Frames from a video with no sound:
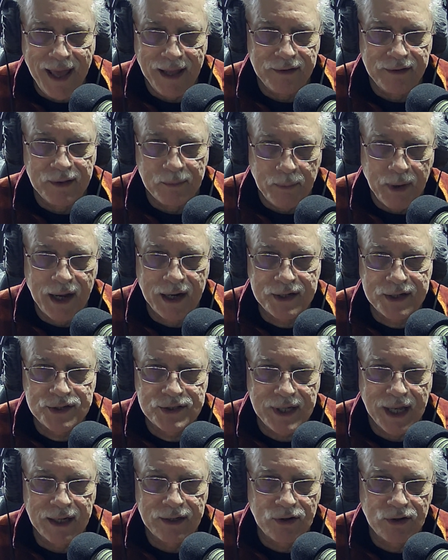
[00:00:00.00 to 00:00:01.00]
box
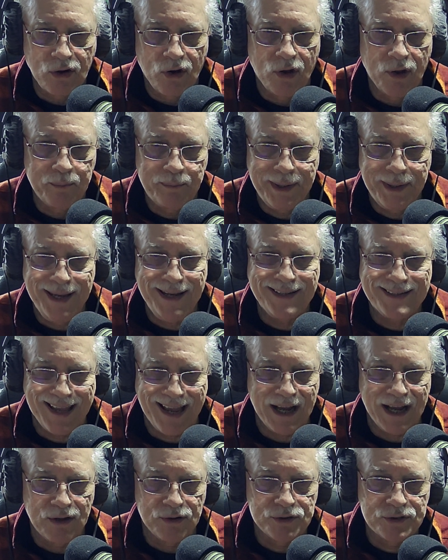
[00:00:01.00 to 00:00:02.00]
set called Pete
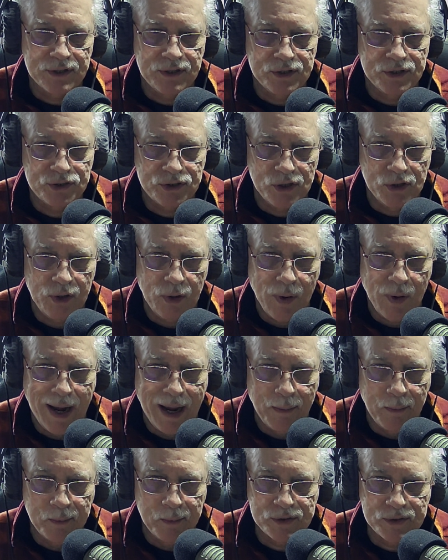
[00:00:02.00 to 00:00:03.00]
Townsend, the Studio
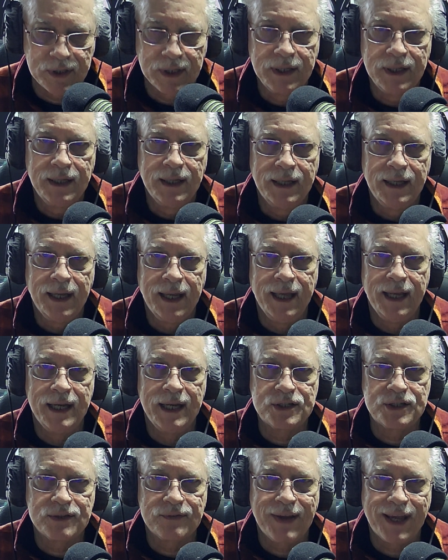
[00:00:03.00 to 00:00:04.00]
Albums, it
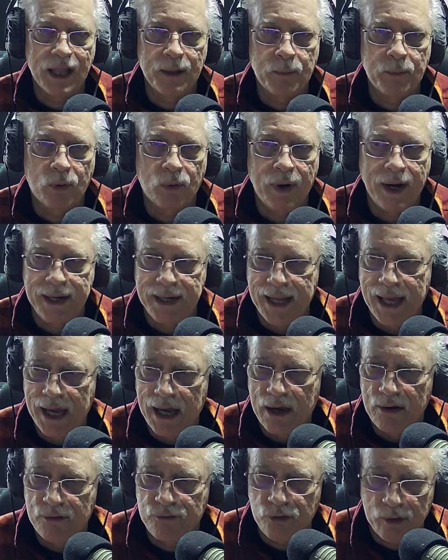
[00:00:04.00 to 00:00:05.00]
is available right
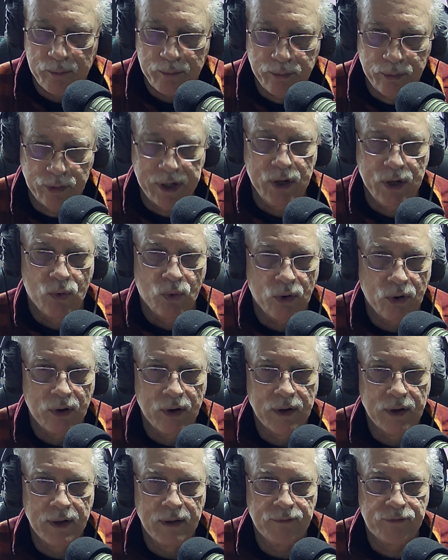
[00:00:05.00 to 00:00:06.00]
now for pre-order
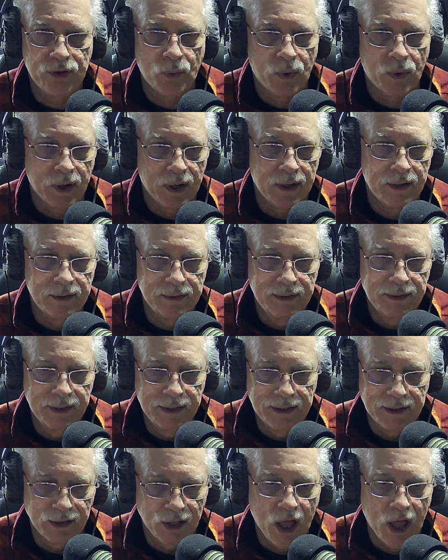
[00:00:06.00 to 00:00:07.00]
if you want to
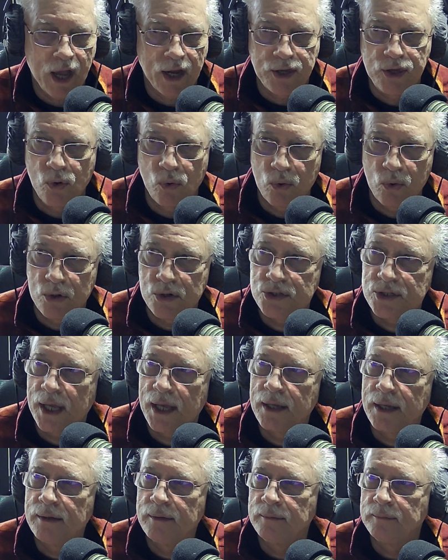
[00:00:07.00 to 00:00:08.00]
lock yours in.